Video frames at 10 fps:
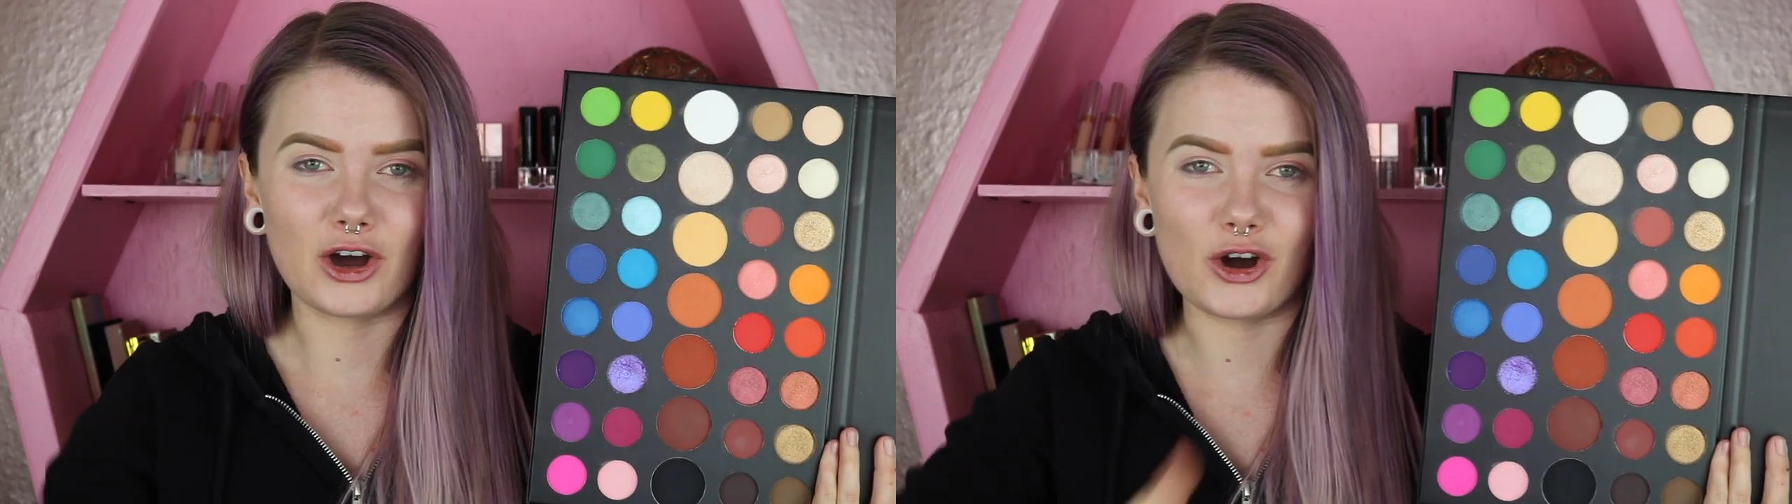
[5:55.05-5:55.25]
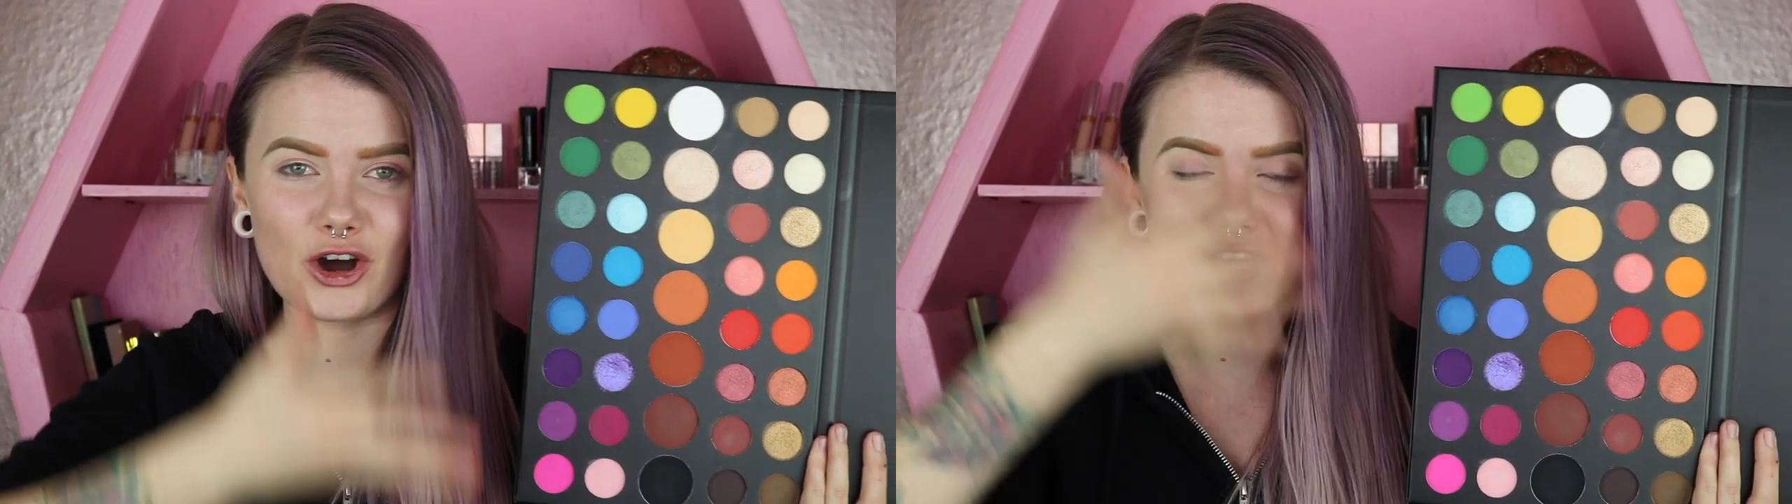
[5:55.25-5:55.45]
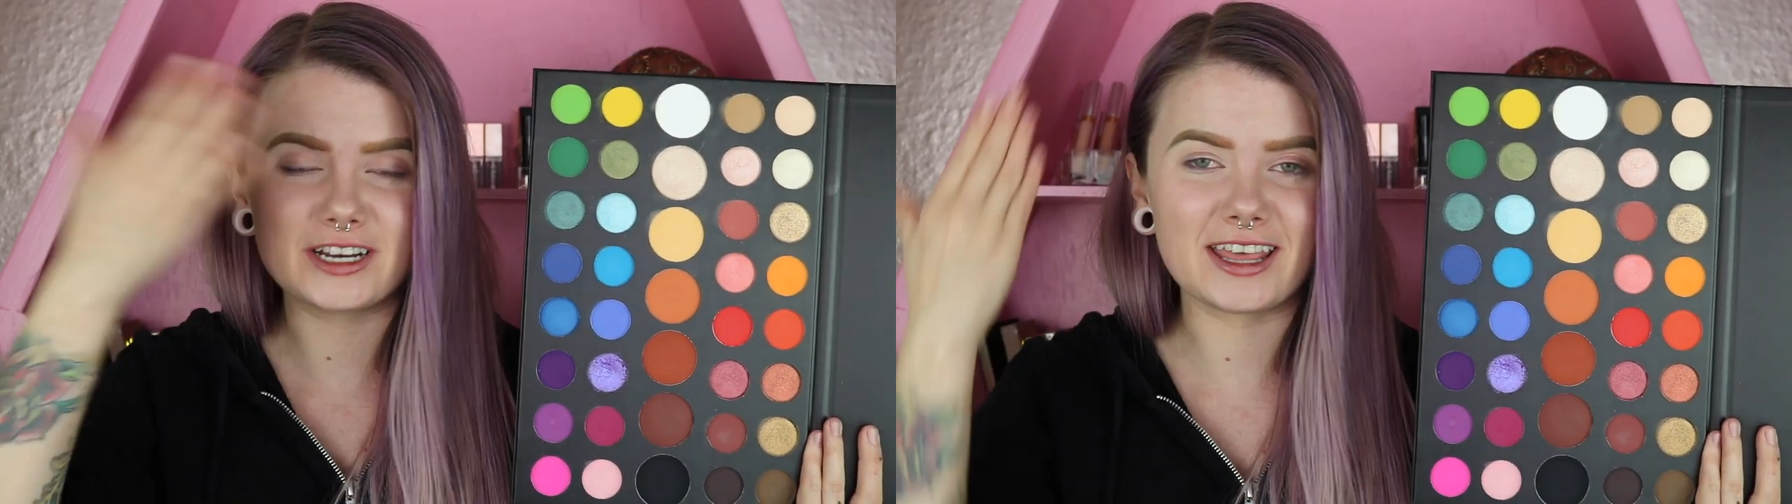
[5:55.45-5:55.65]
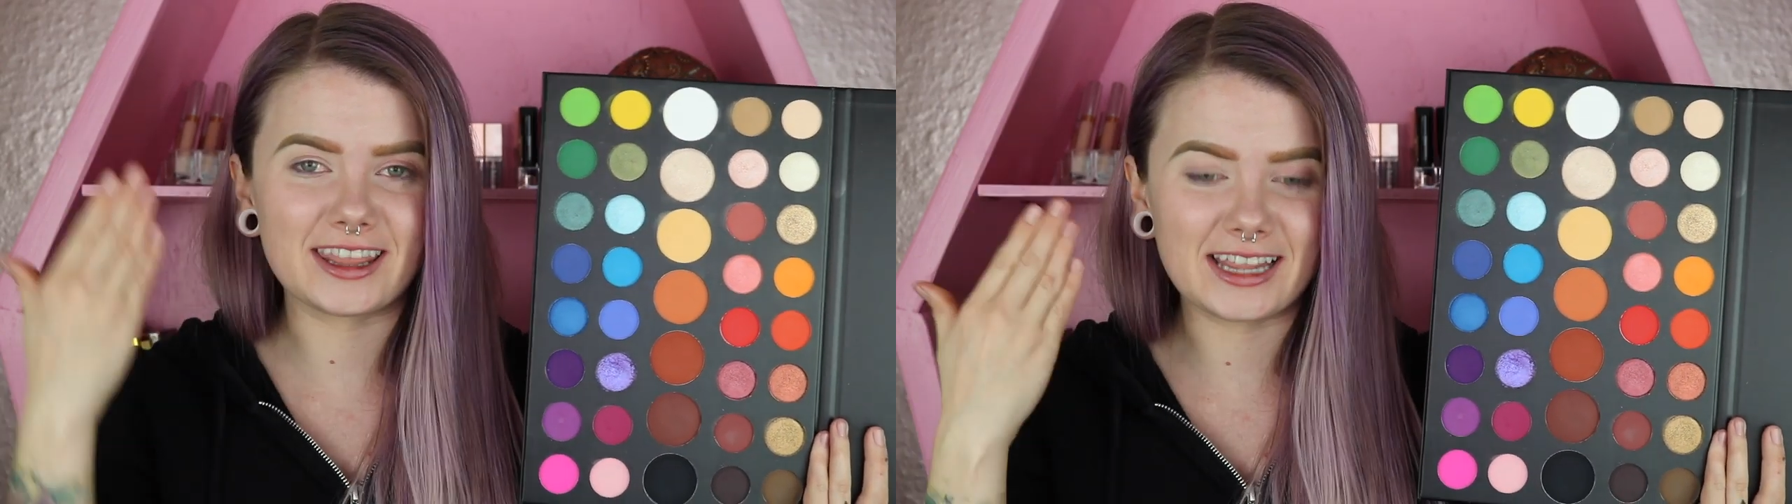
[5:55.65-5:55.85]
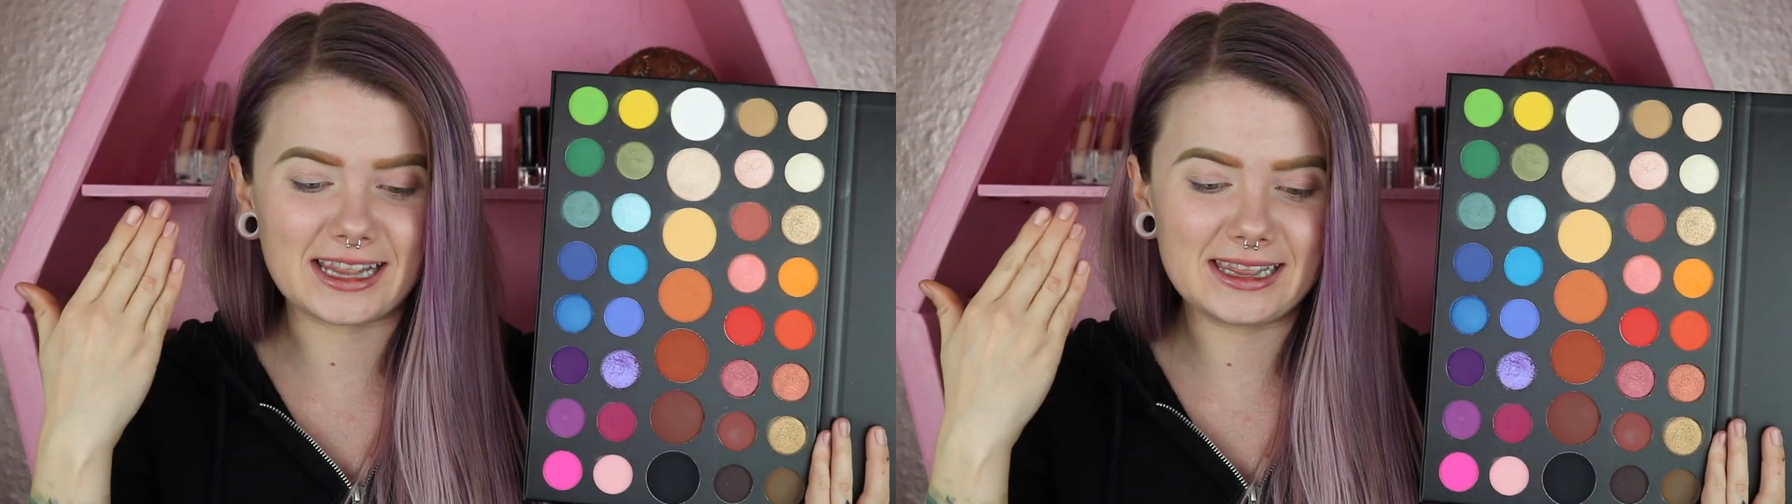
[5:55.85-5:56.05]
on
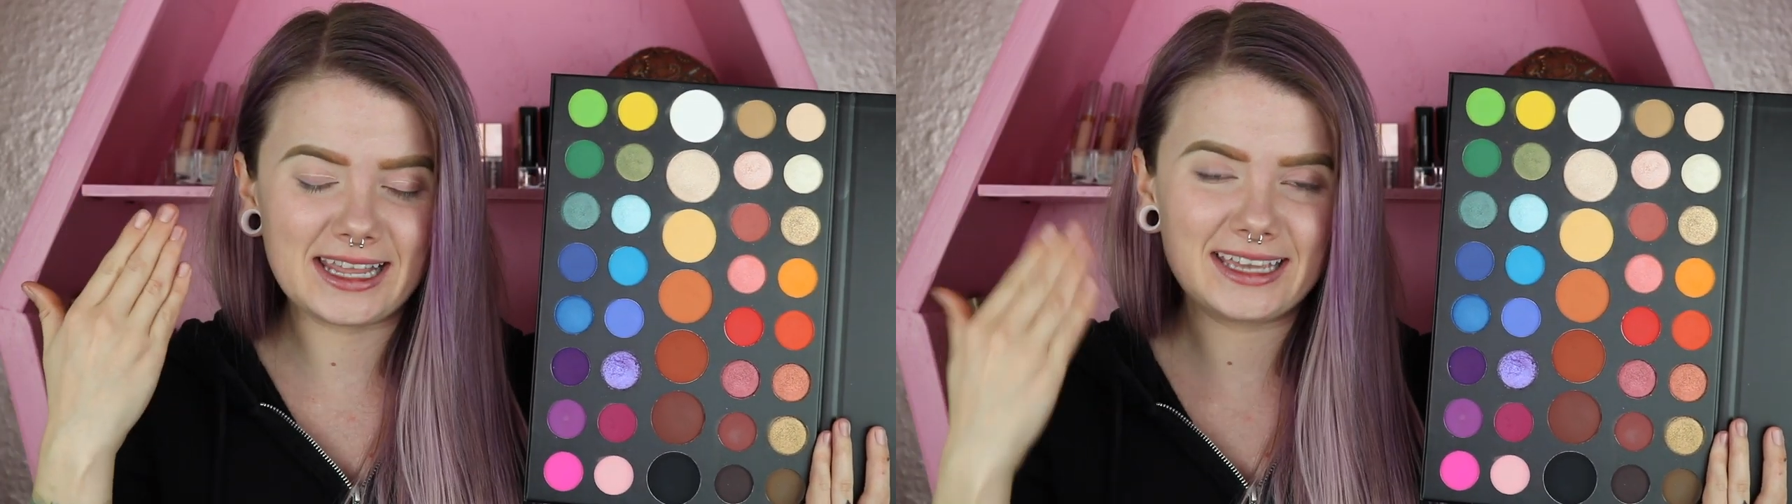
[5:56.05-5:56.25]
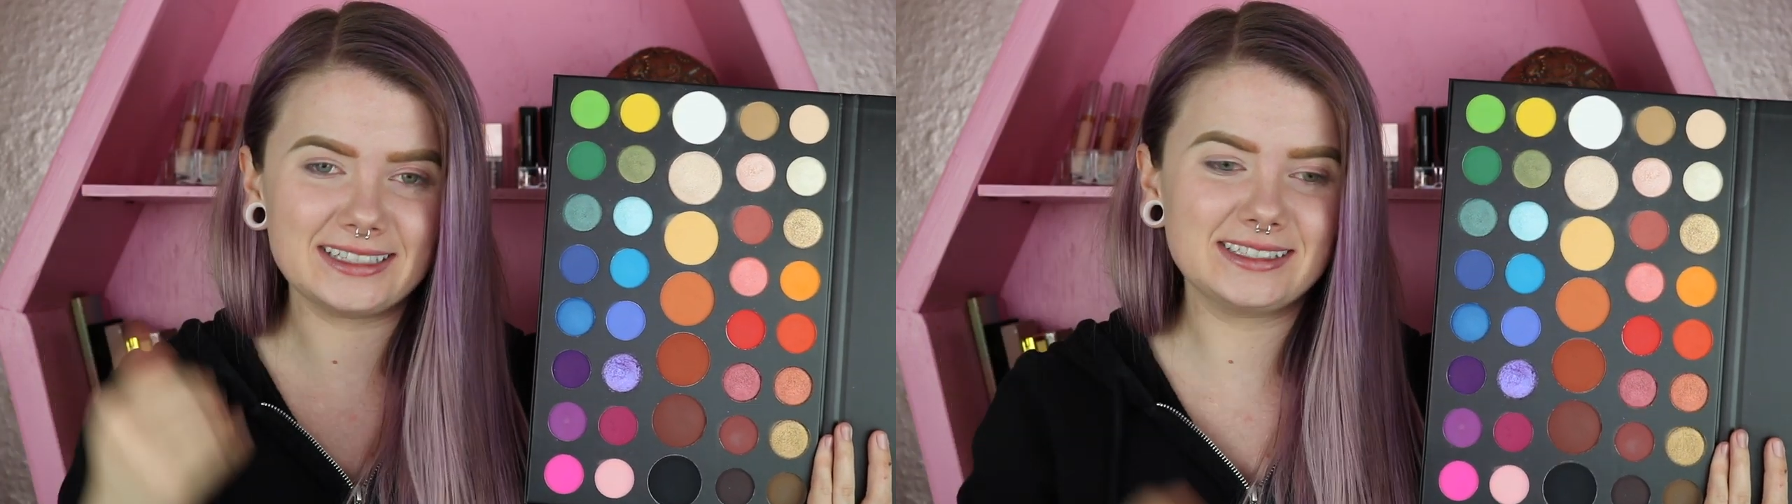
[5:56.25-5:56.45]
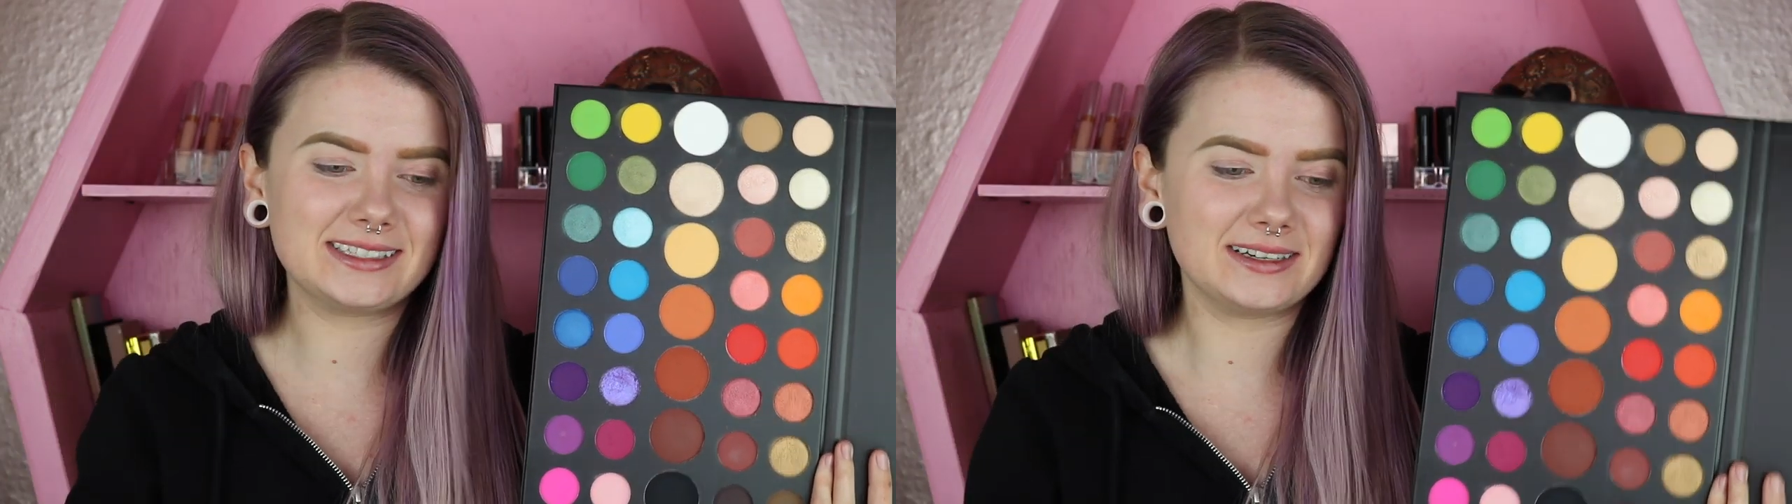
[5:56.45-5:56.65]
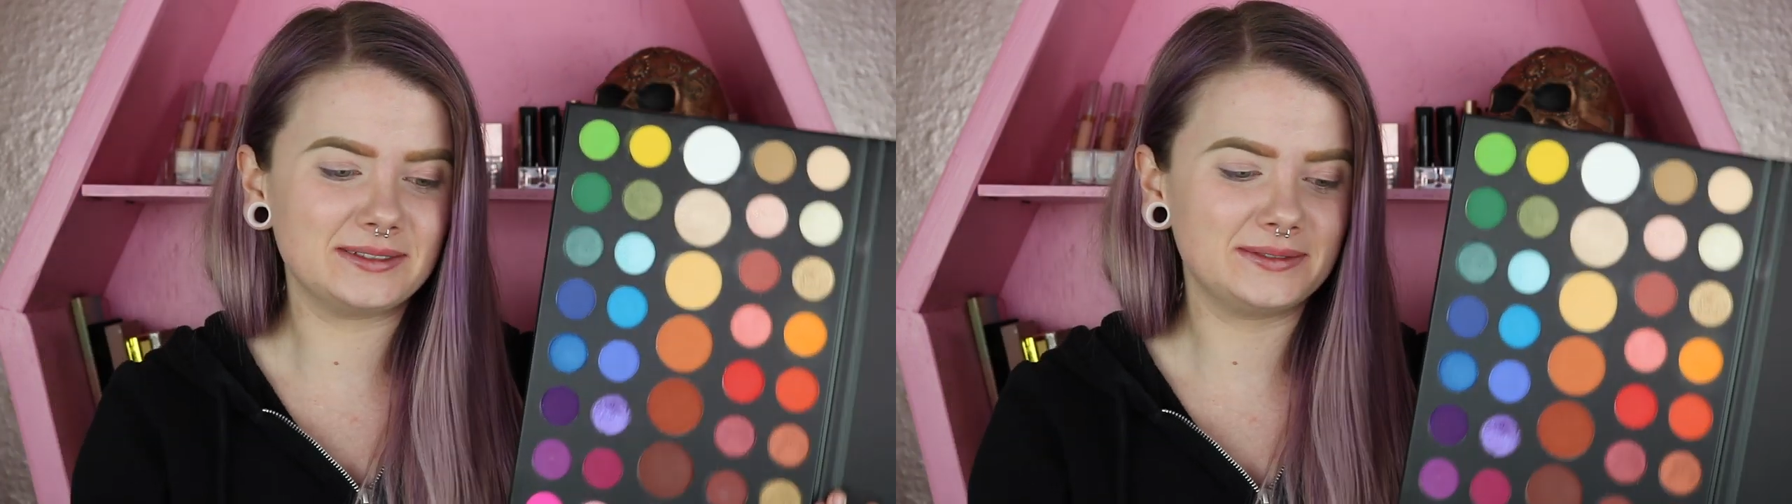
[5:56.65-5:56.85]
the lids.